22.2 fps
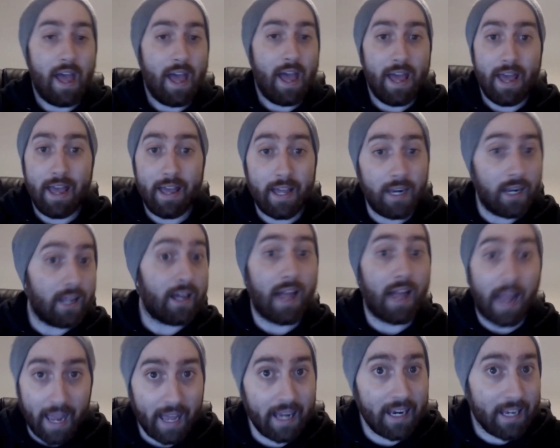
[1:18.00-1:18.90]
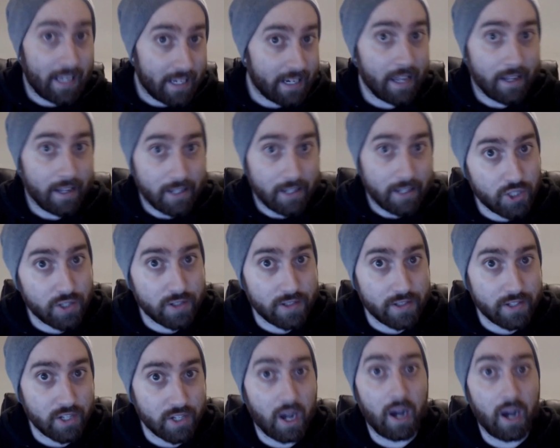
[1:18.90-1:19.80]
Hella
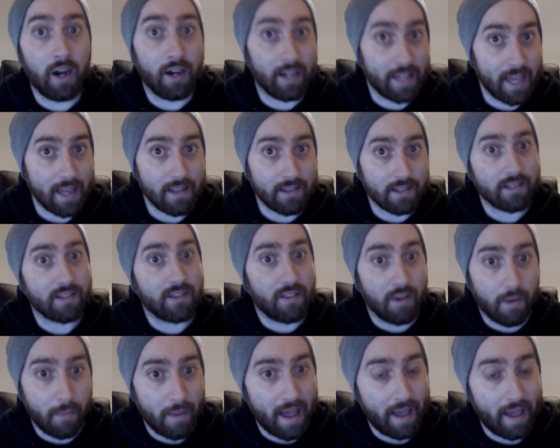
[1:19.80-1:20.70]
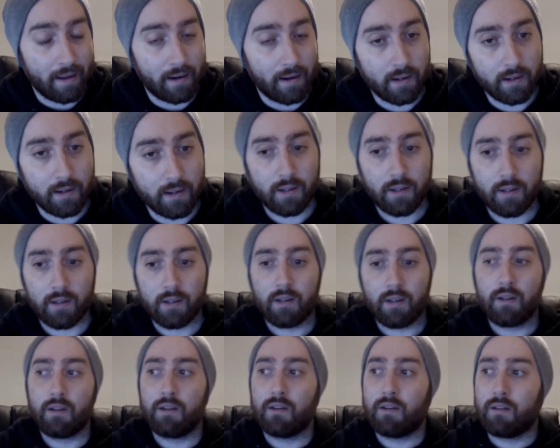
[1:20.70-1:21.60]
allegations against the man.
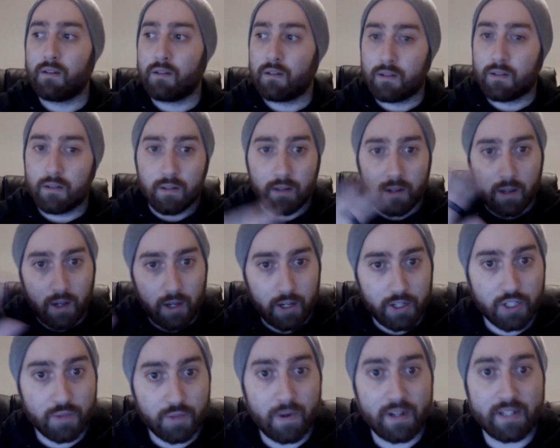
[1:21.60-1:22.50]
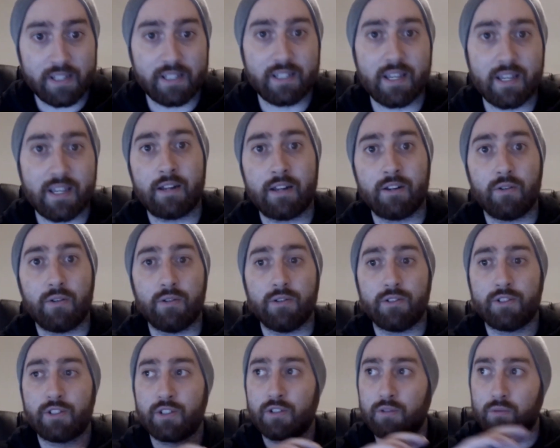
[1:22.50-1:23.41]
Hush money
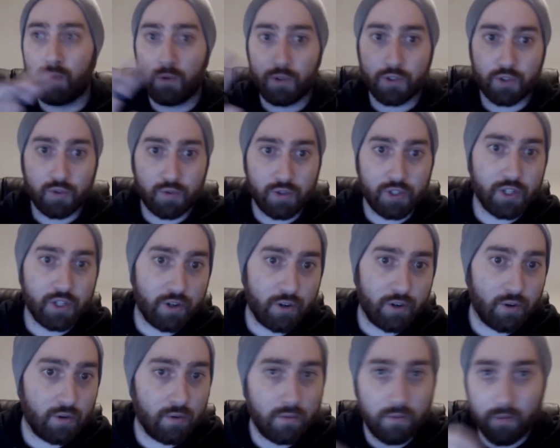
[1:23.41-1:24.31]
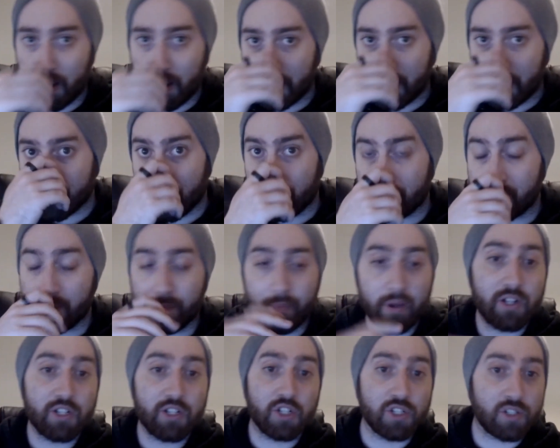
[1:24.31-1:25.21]
scandals, Wall Street Journal exposed a
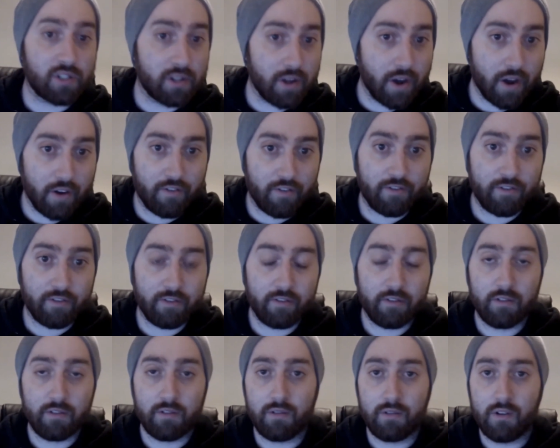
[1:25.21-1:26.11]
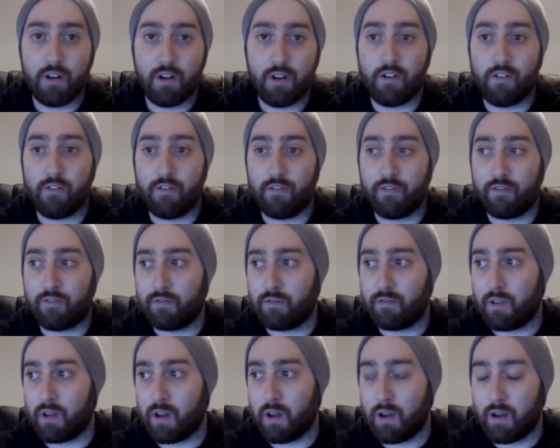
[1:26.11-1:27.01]
bunch of stuff of
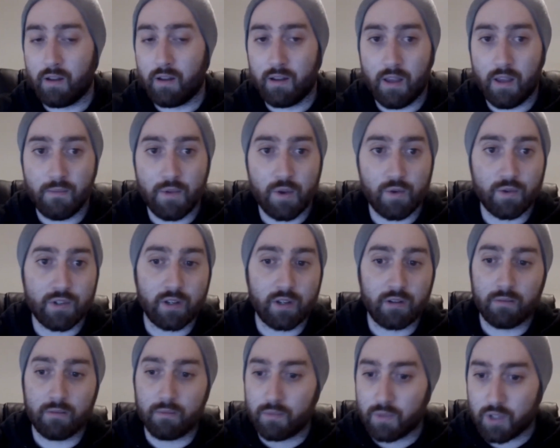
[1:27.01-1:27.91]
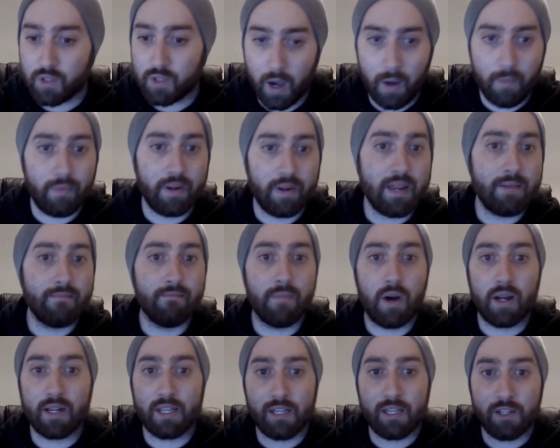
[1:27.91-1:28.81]
him using company
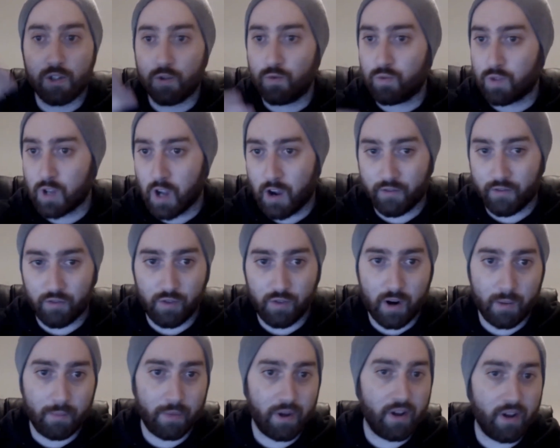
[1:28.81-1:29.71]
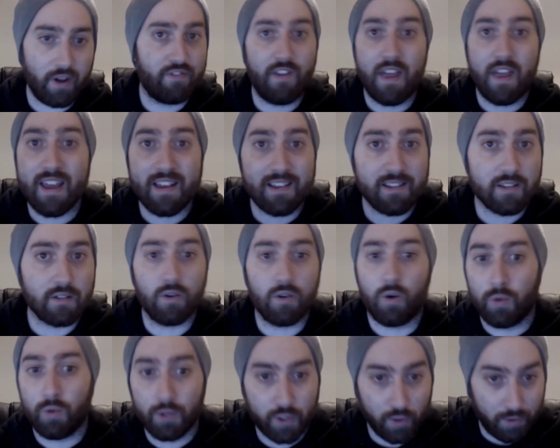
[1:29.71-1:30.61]
money to cover up affairs
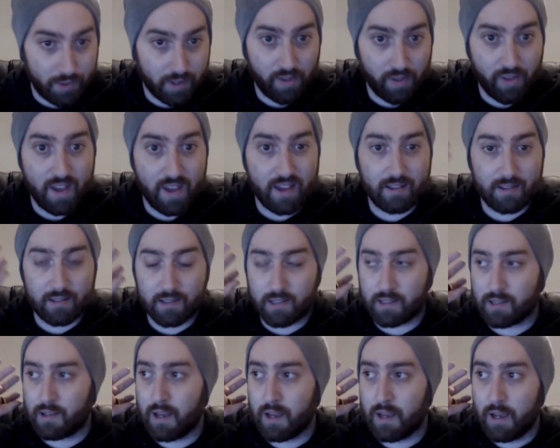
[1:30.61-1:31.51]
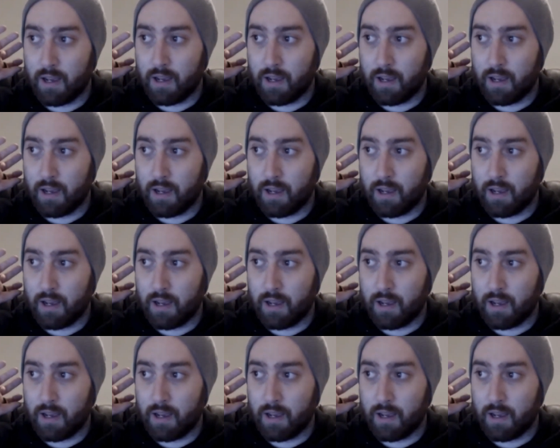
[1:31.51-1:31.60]
and all sorts of things.